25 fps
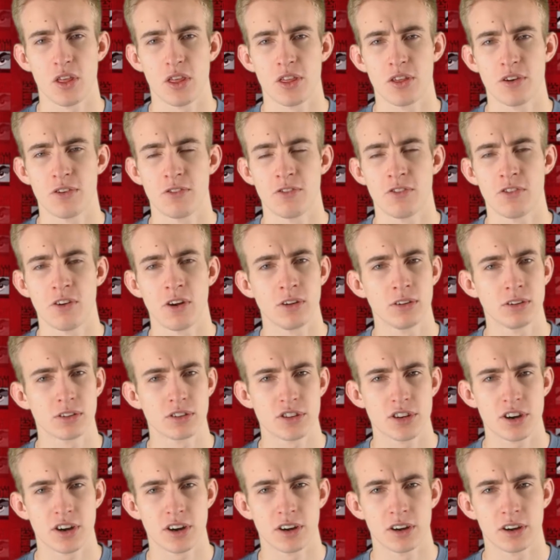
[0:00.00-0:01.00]
the
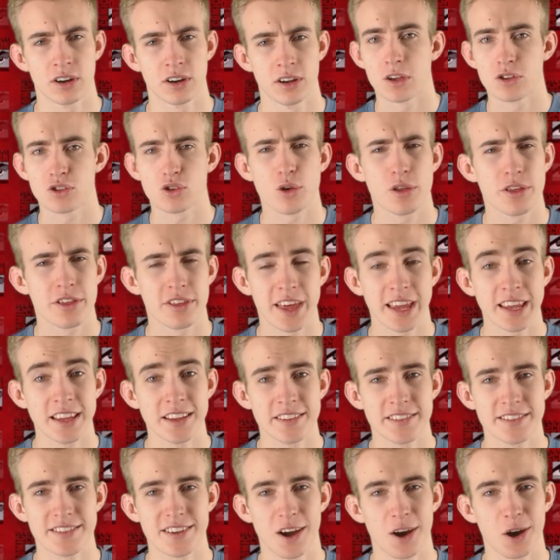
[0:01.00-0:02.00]
Vulture. So
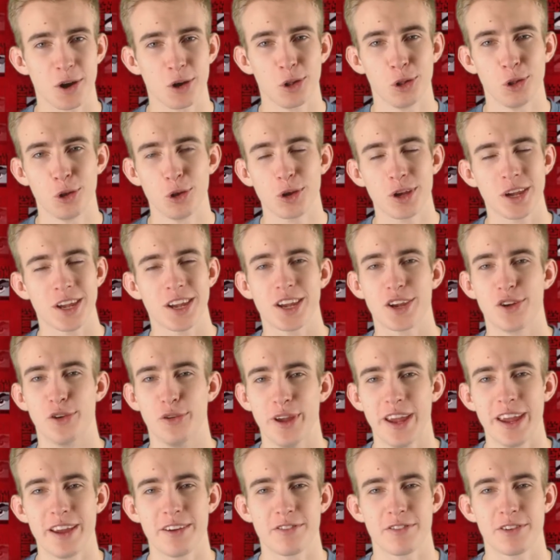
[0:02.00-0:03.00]
things are looking
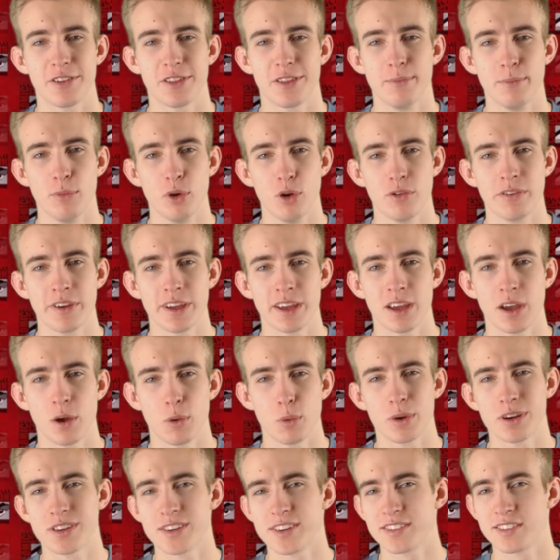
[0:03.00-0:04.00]
great for the movie,
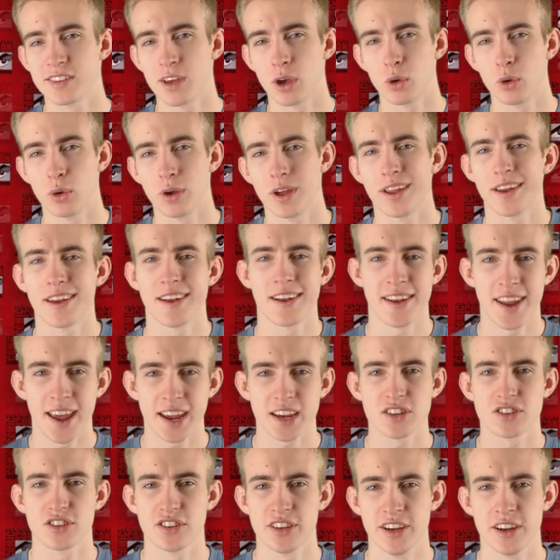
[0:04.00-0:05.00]
which is out
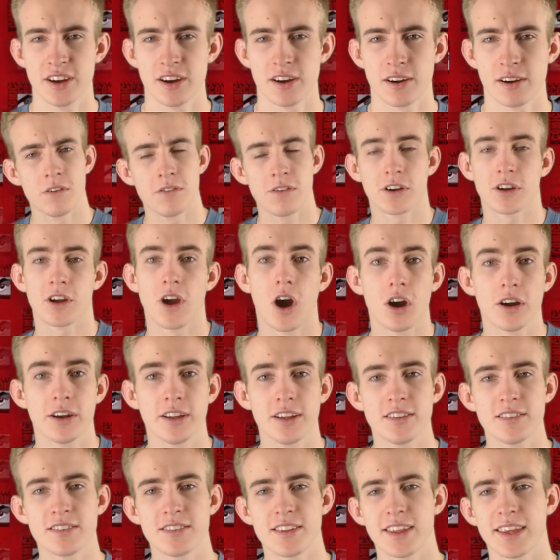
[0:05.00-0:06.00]
next year. For
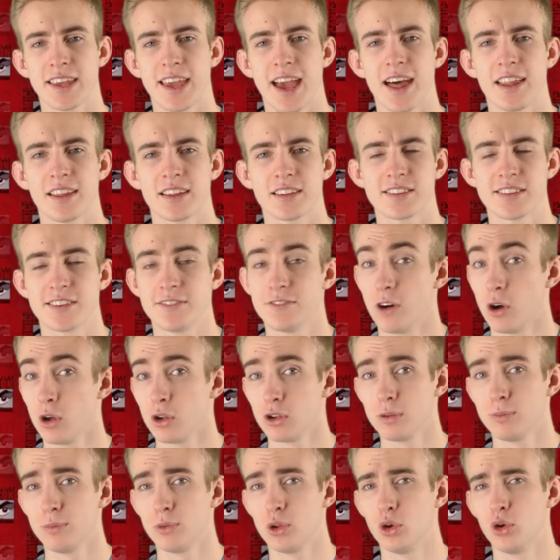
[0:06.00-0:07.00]
Guardians of the Galaxy
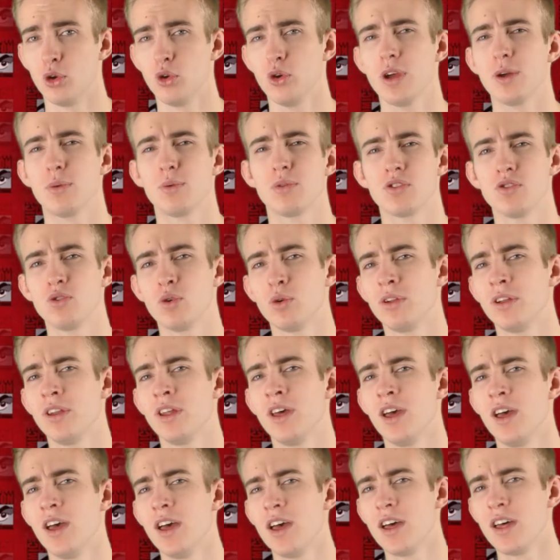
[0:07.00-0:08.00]
Volume two, it was known
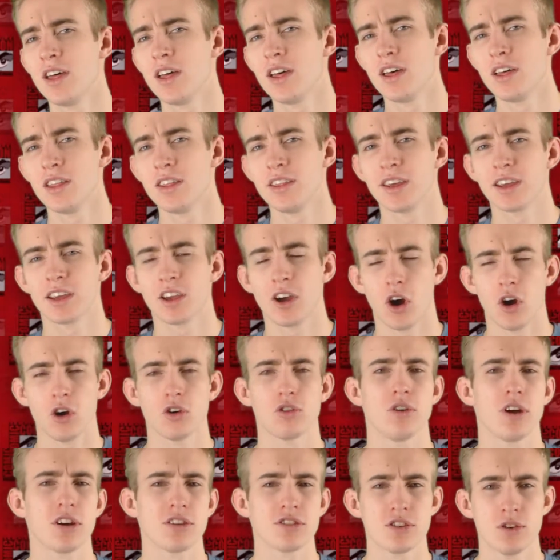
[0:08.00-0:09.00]
that Kurt
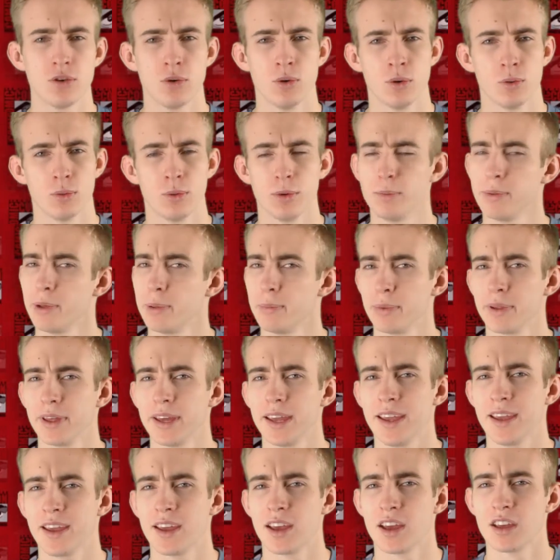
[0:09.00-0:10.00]
Russell would be
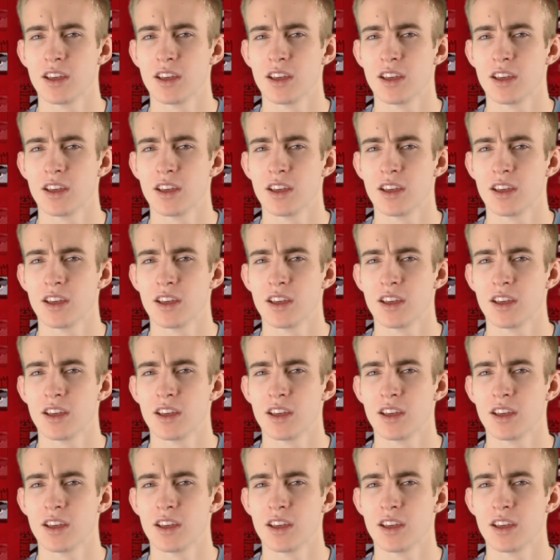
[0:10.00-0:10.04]
playing